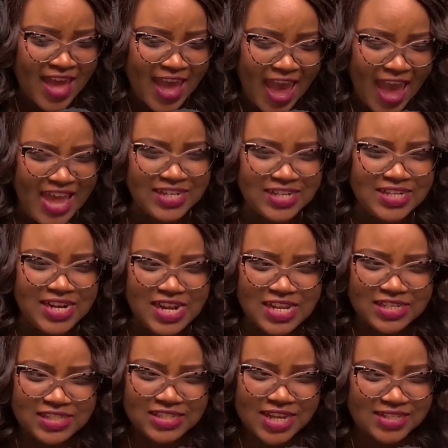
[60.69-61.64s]
and really
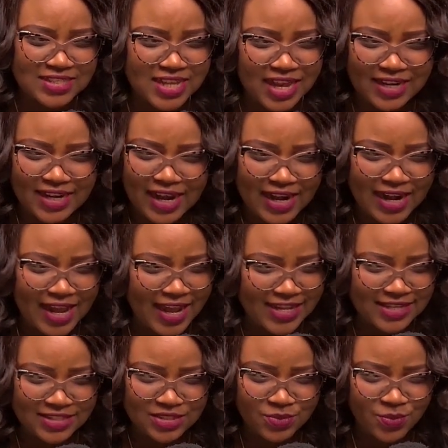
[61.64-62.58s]
just
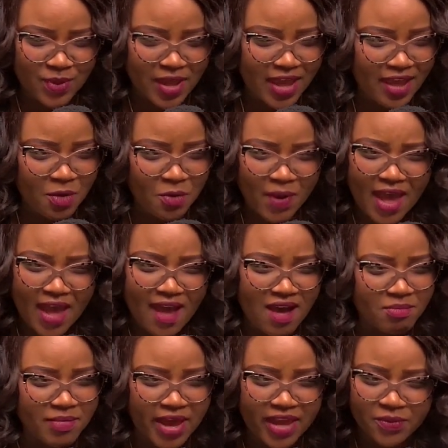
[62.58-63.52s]
analyze, where
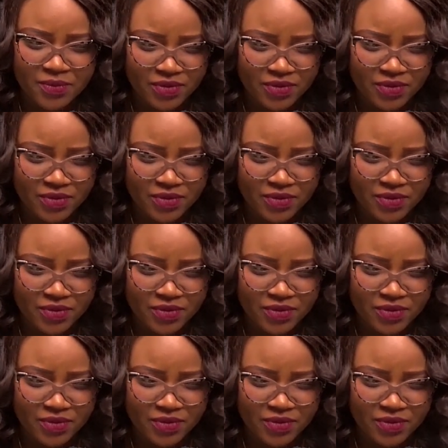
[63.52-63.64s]
am I with